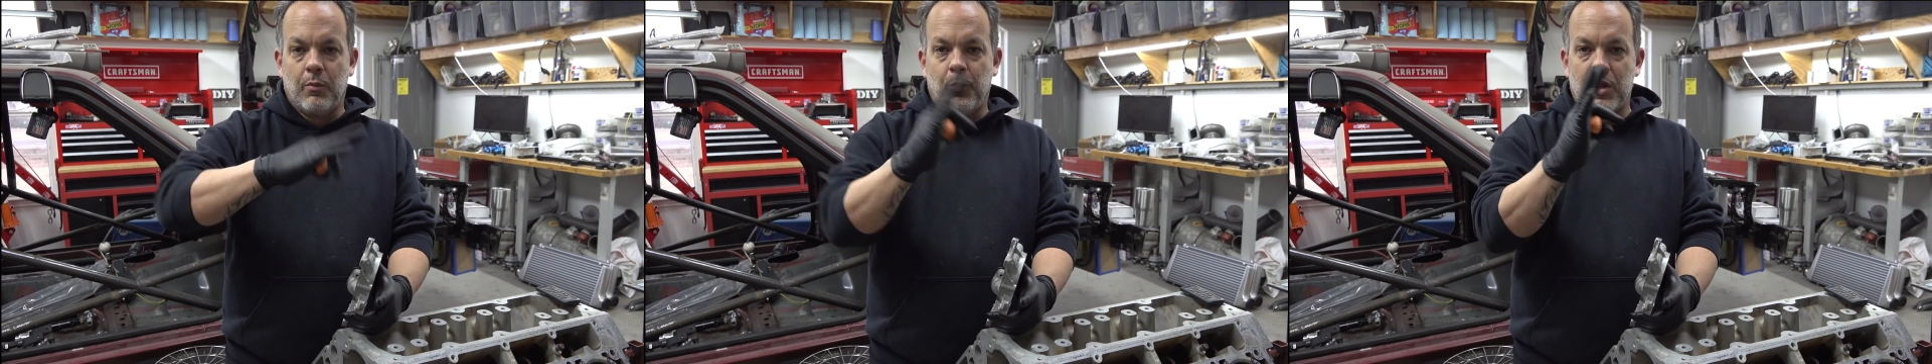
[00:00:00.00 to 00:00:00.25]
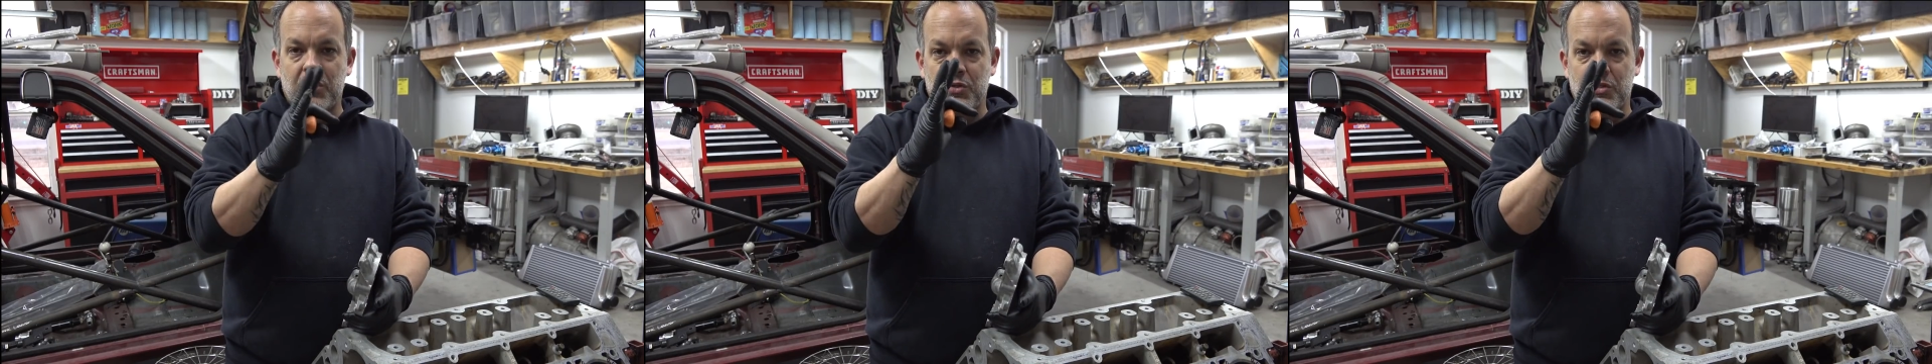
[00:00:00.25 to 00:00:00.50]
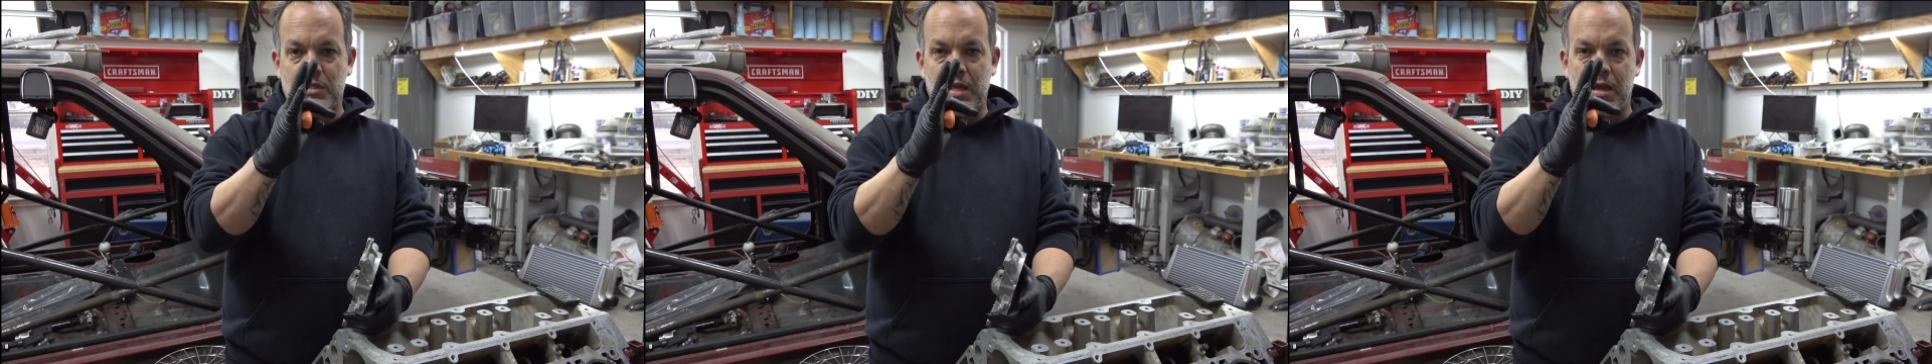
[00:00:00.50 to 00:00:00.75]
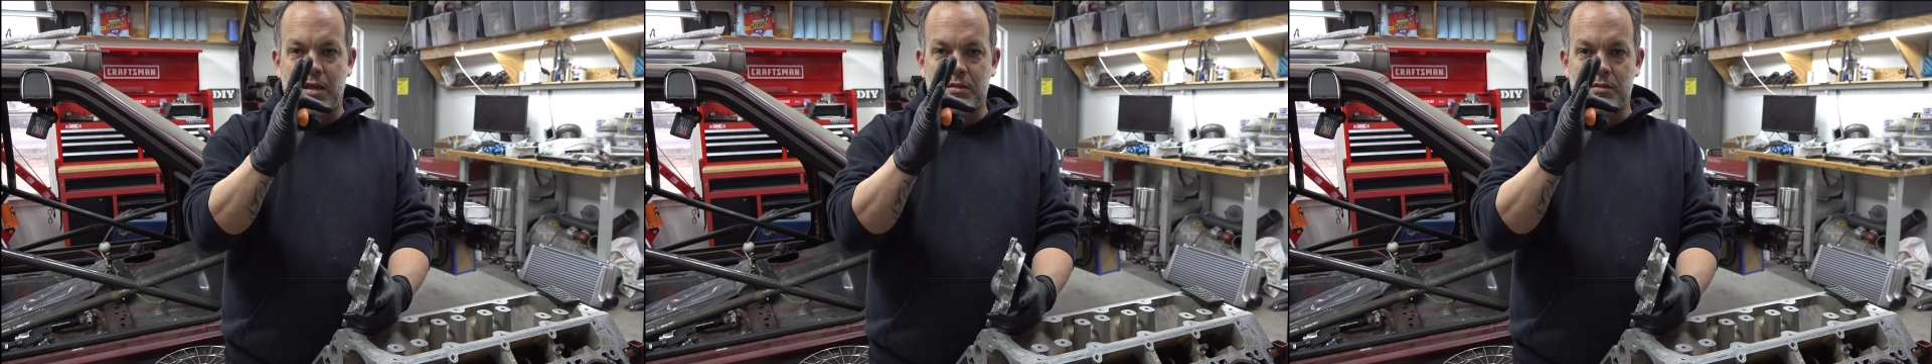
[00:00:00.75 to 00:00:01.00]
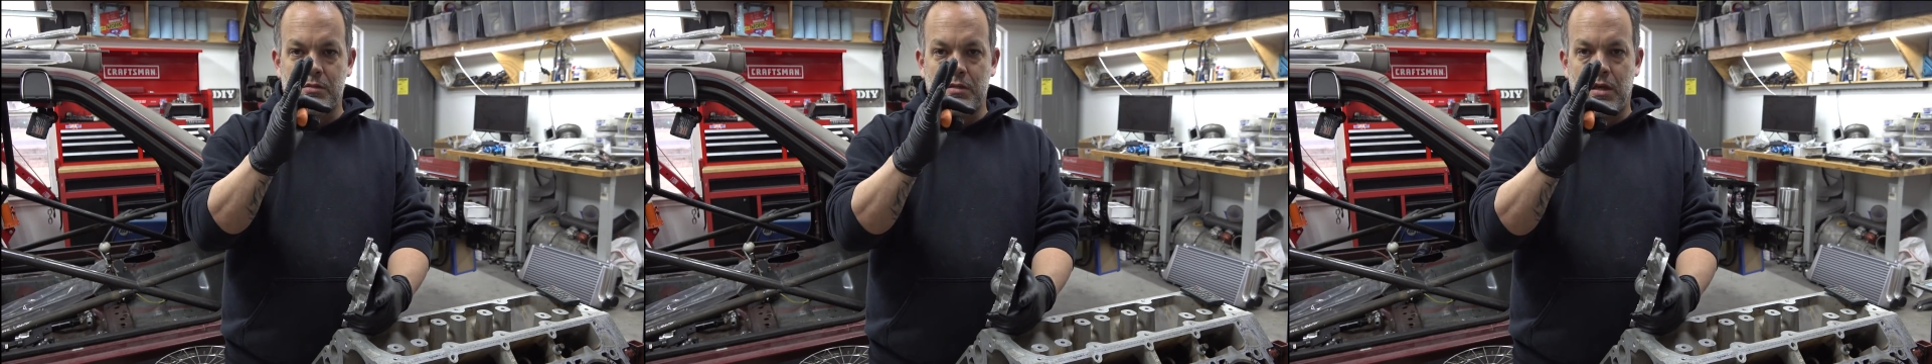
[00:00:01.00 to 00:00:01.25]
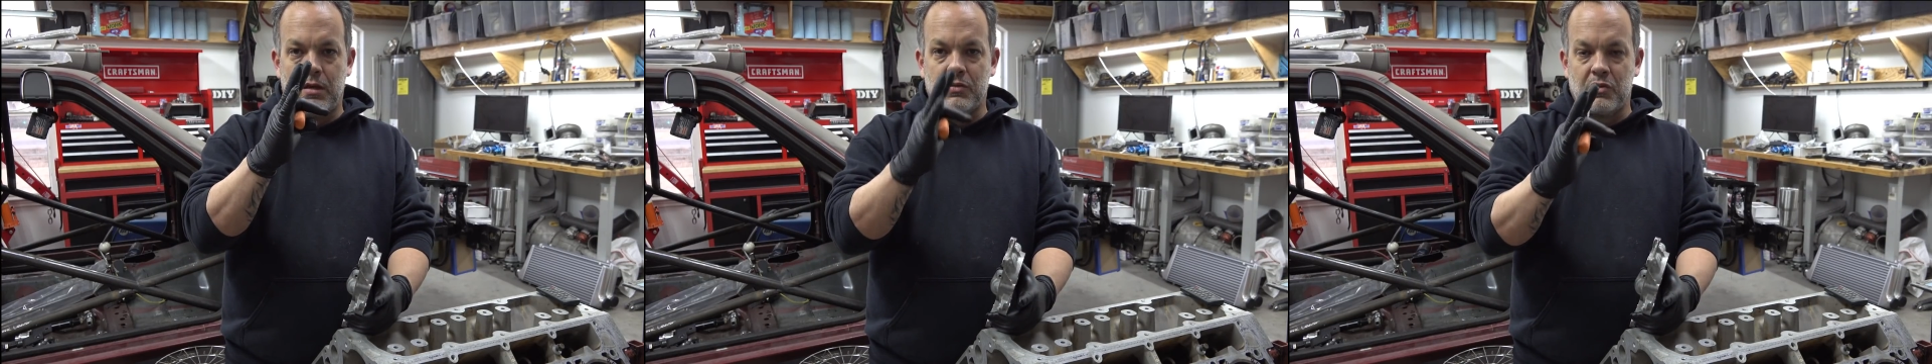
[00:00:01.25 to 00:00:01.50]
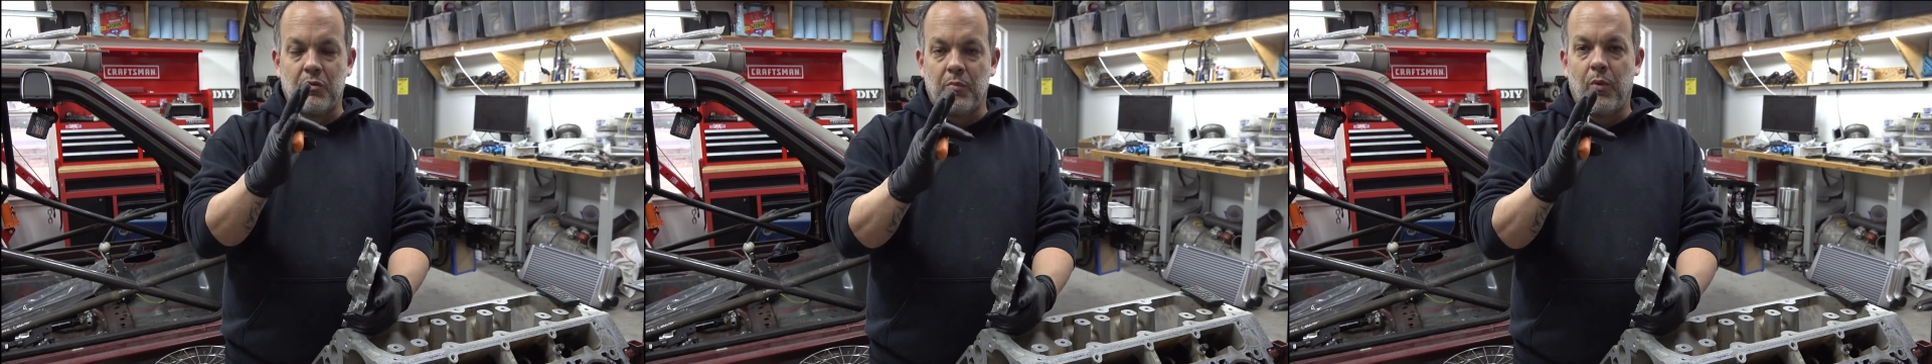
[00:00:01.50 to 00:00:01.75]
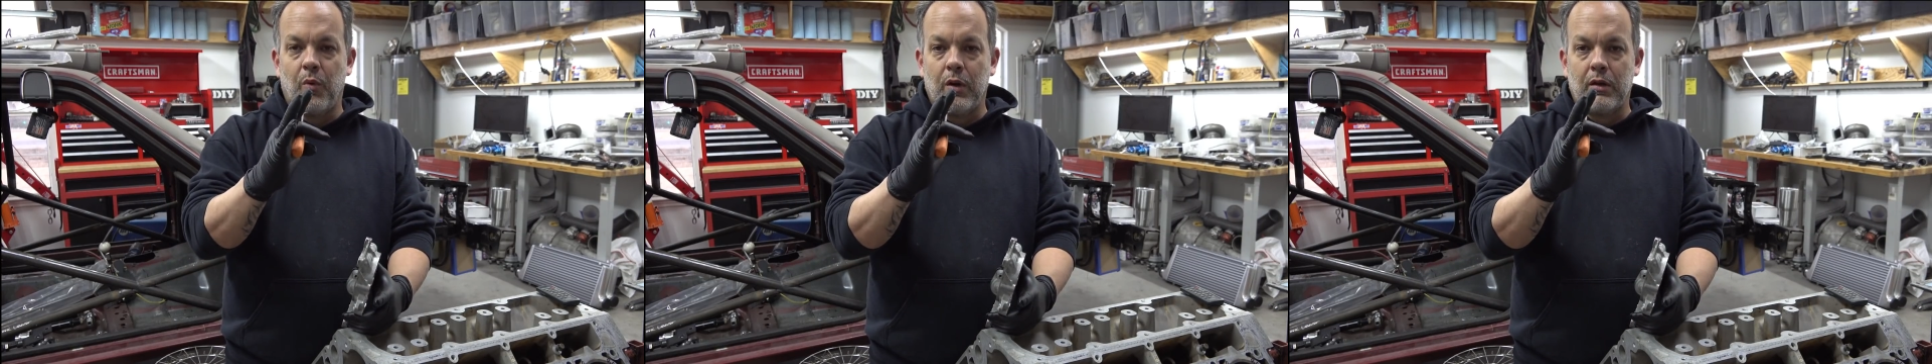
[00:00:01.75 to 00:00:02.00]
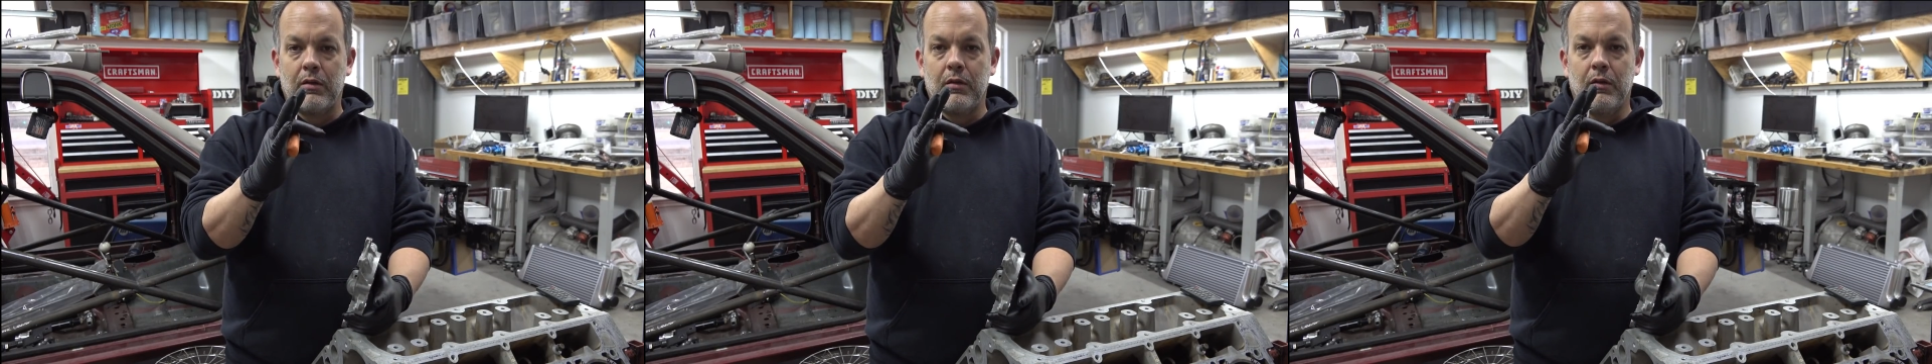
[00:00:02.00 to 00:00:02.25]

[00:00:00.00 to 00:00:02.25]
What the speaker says: pressure stays at a certain point.